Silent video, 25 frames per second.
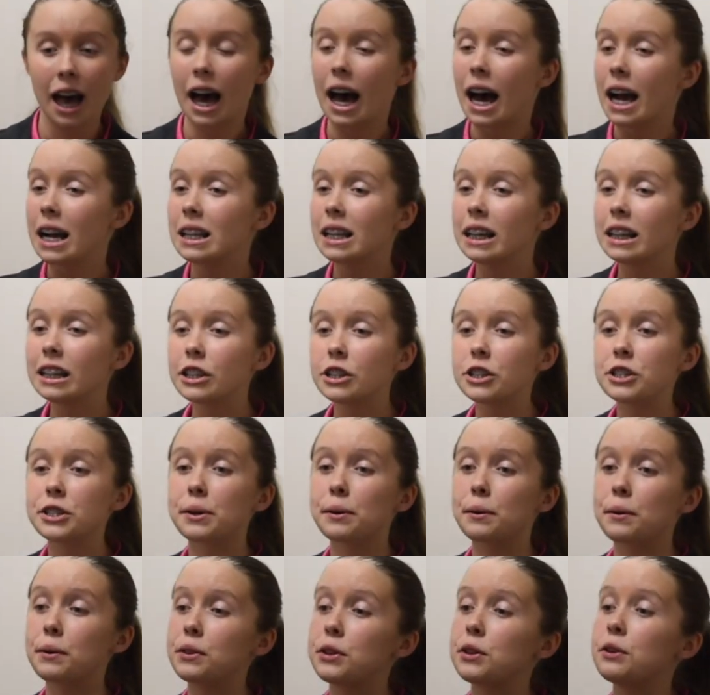I'd like to
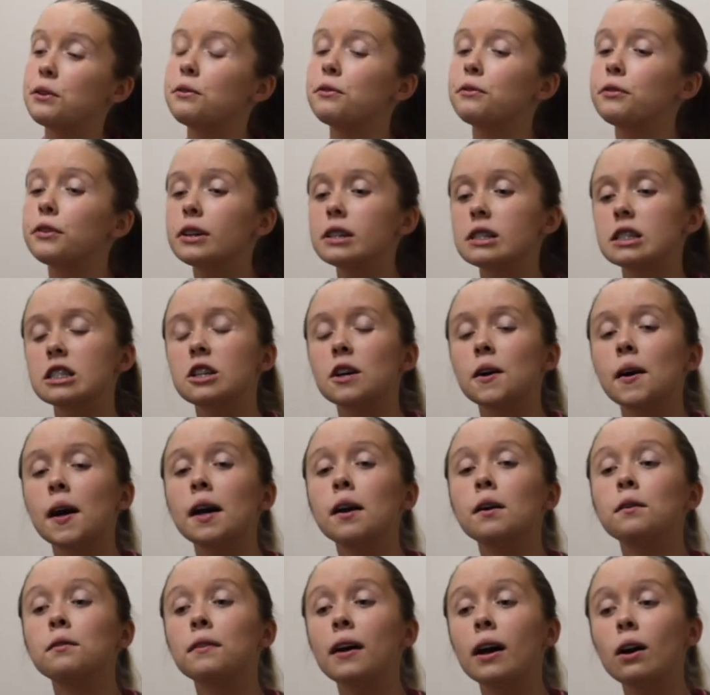share with you first
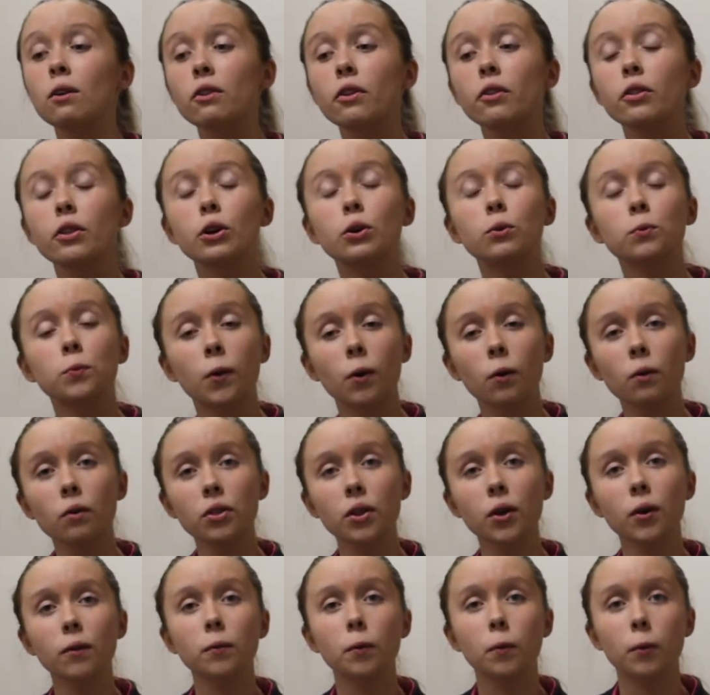how I found that the
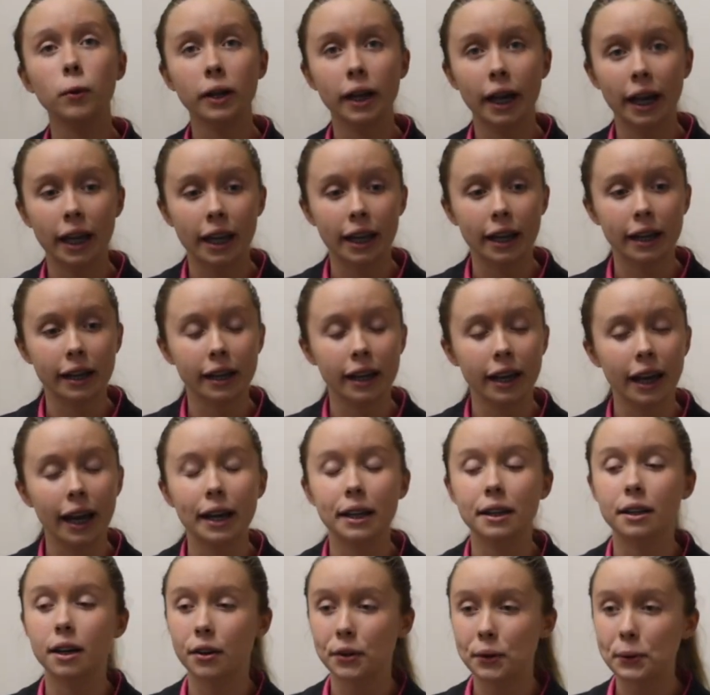growth of organic
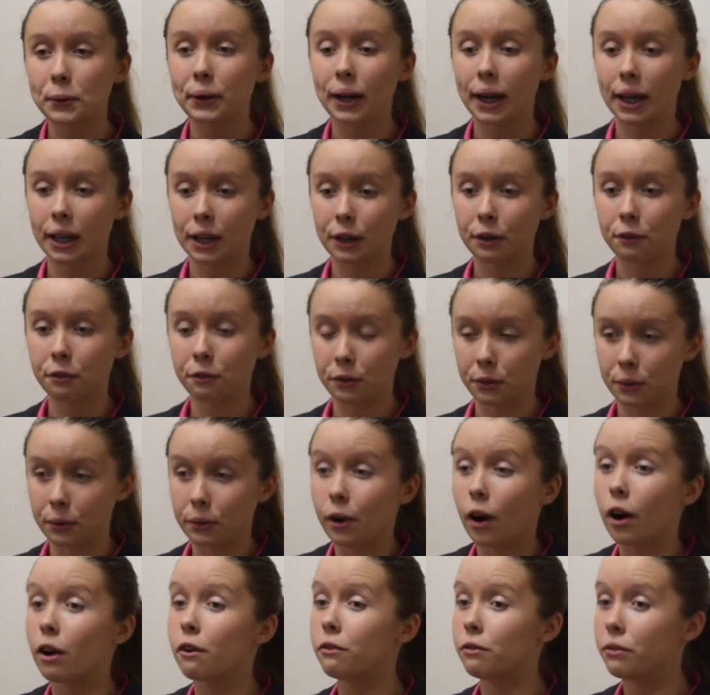and non-organic
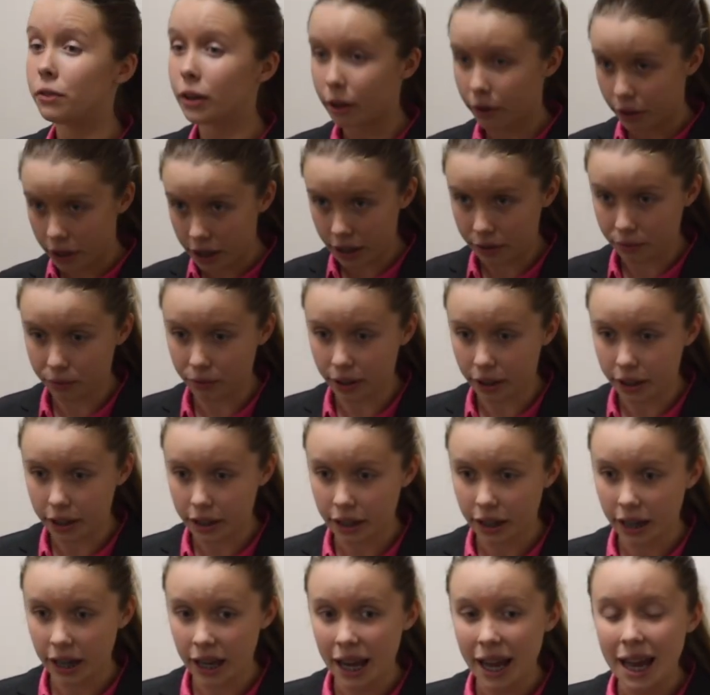food are very different.